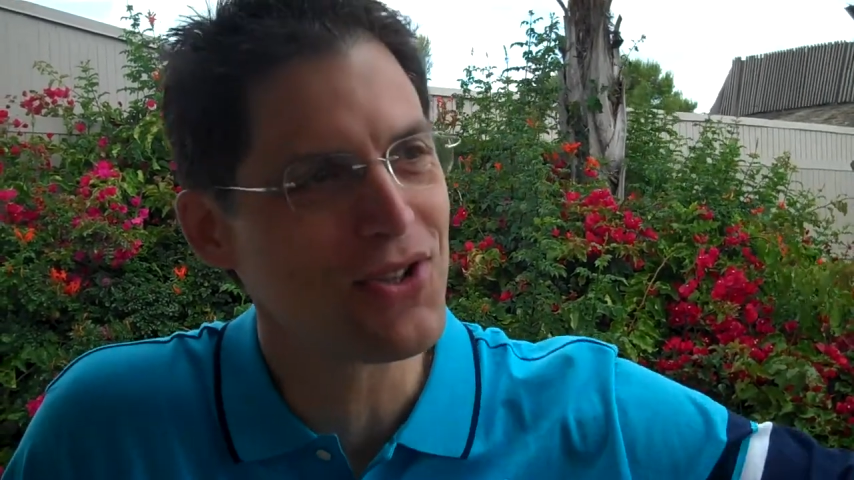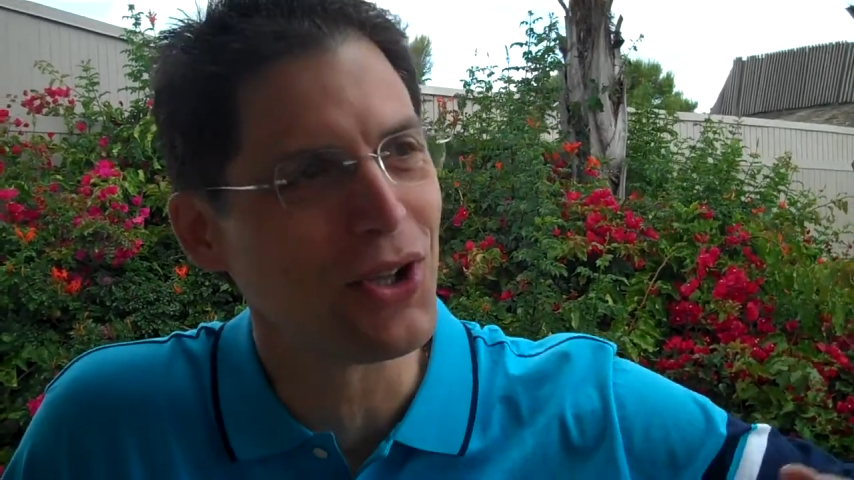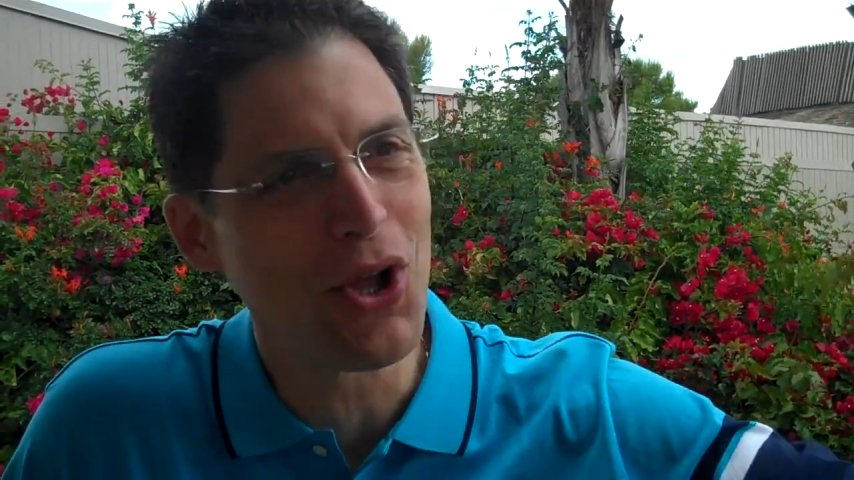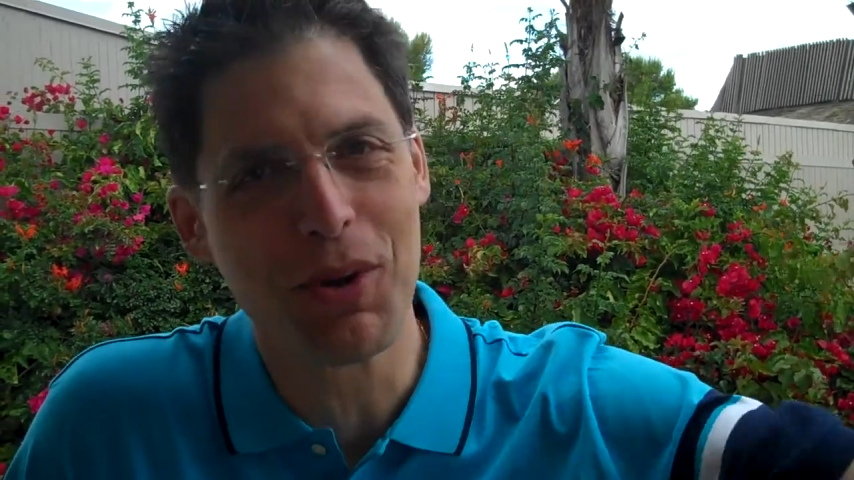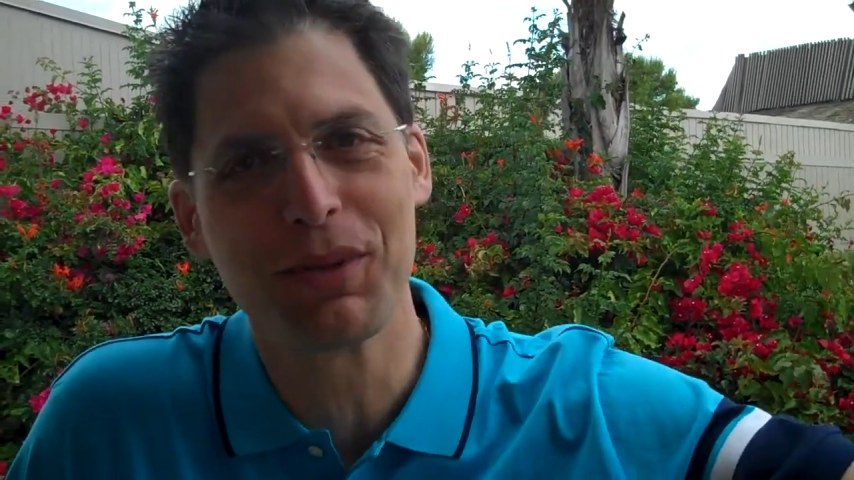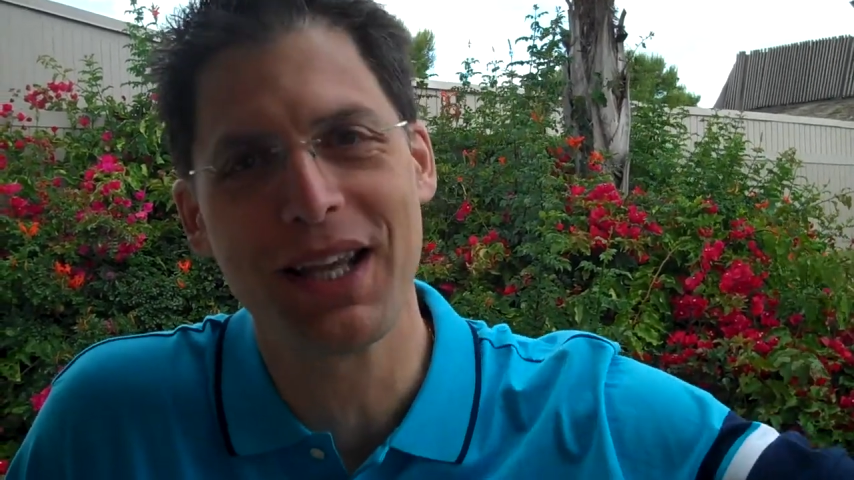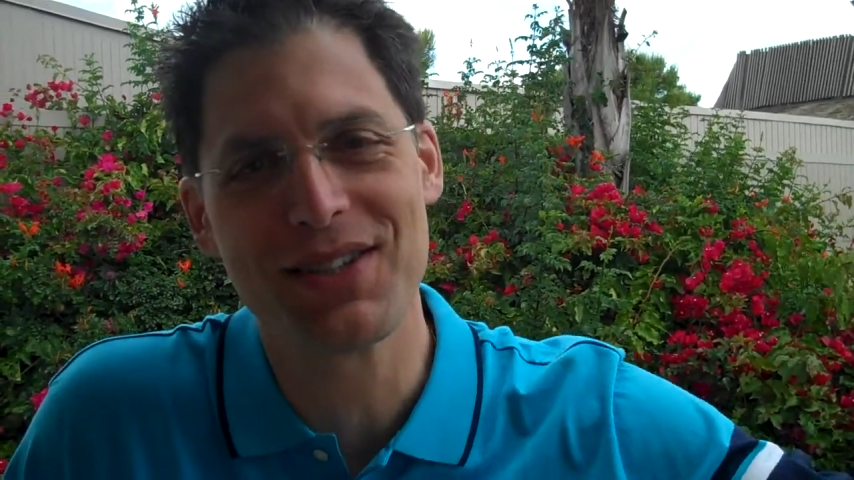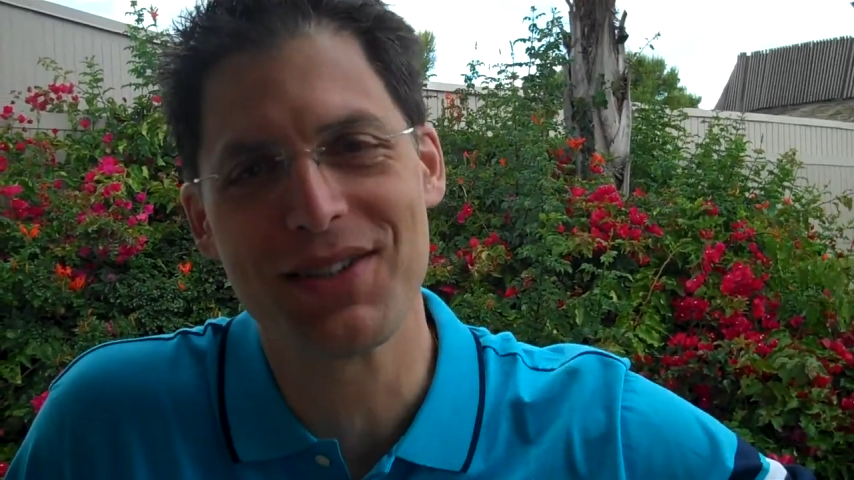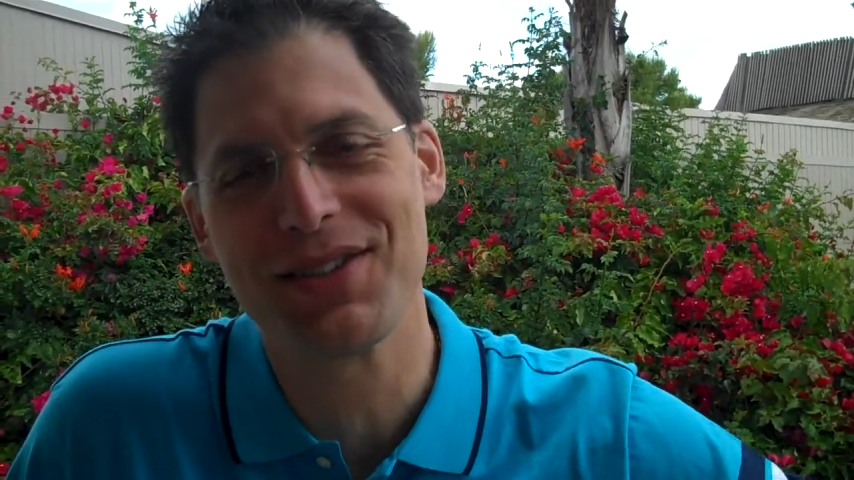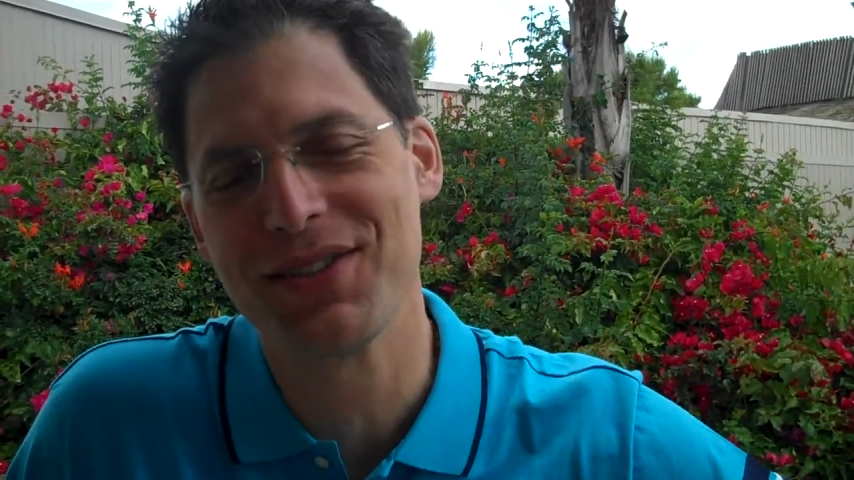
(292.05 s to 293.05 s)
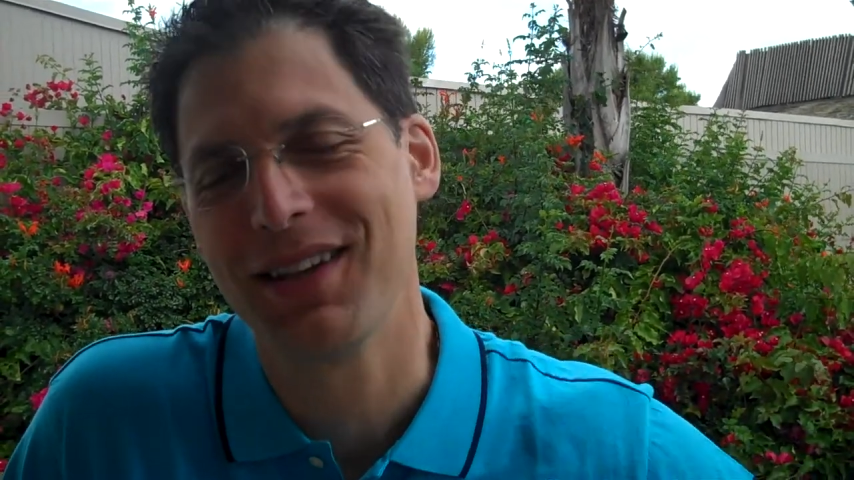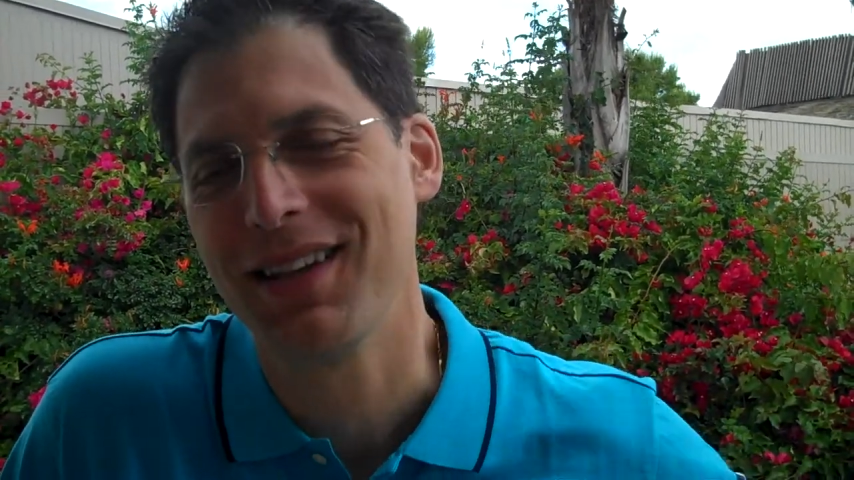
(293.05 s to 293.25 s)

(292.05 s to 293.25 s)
to long places.